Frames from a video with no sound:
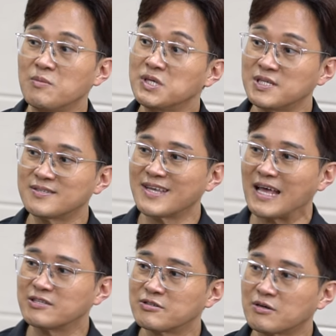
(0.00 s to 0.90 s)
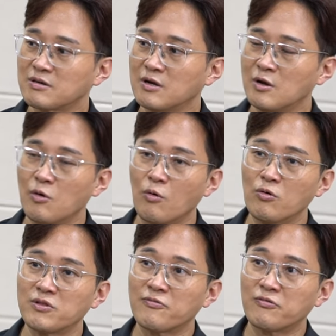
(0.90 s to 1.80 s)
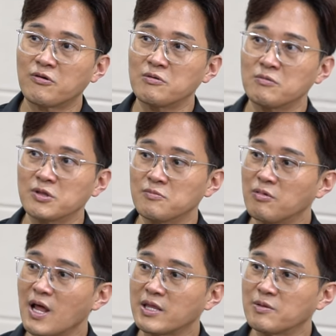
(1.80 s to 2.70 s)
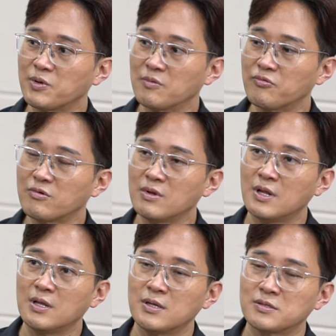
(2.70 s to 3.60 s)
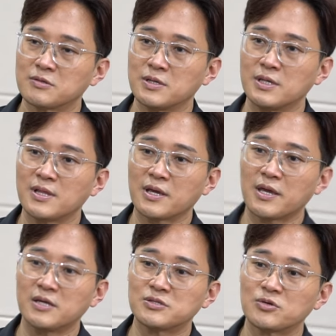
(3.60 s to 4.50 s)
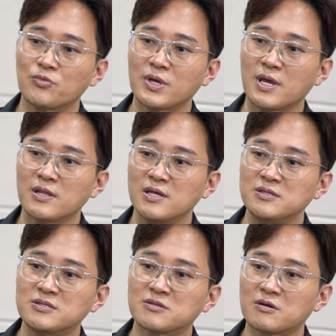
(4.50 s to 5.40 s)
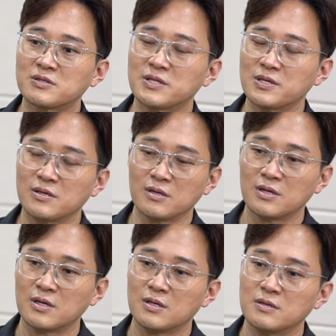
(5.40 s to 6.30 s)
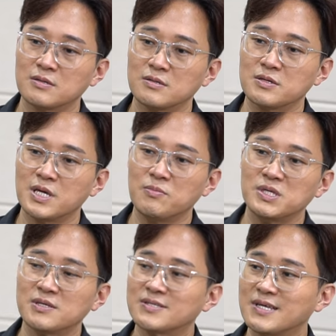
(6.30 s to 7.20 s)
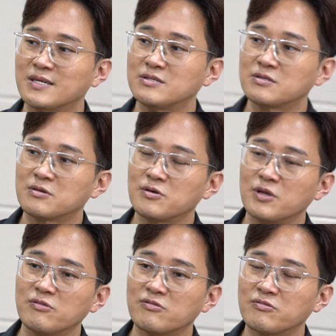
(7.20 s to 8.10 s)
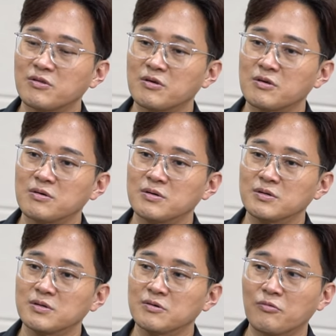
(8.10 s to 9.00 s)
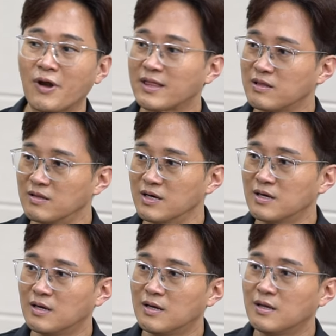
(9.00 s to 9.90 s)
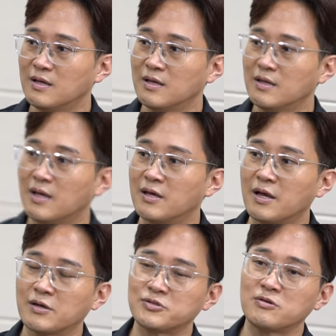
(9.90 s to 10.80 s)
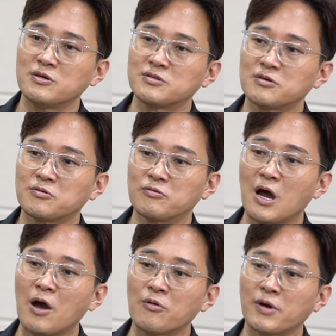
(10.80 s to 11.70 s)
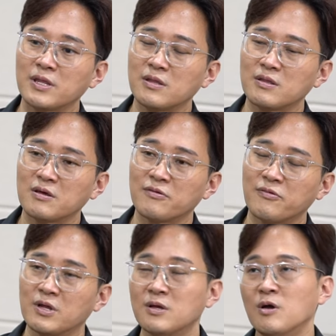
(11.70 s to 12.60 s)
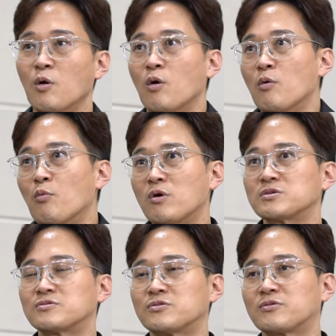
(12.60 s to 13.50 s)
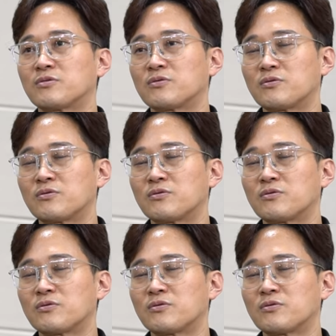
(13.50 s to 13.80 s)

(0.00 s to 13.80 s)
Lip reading: image sensor only for the blind people. So in that case, we can insert the image sensor into the retina. Actually, so our retina works to